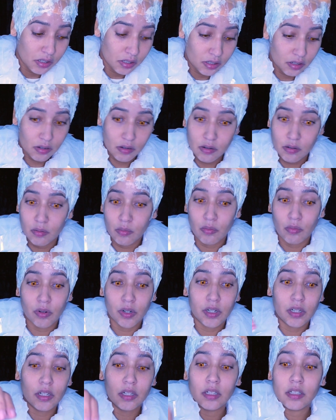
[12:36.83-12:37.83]
So we're
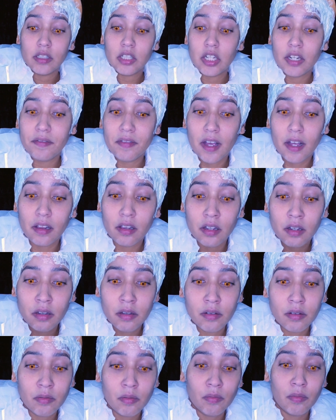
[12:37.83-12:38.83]
going to achieve that look
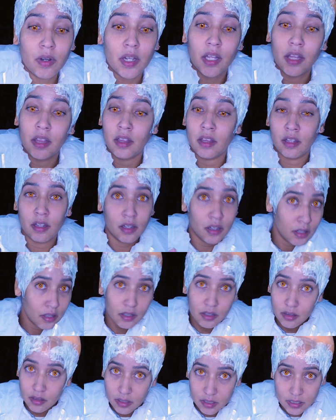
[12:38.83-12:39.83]
with
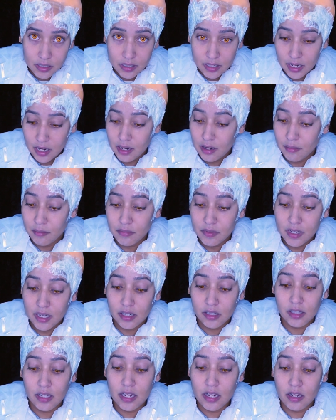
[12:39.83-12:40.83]
the same
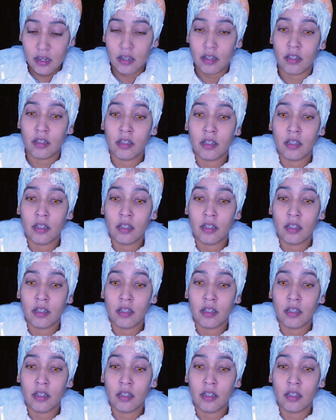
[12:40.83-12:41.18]
technique,